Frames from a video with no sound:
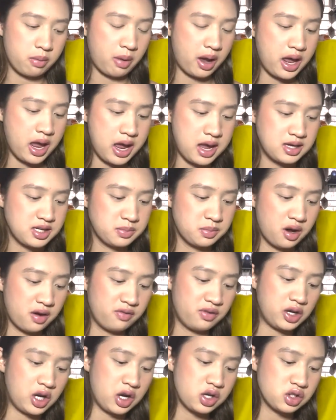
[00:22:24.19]
by ASMR
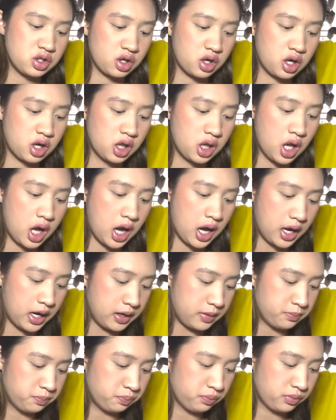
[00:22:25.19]
videos, not gonna lie.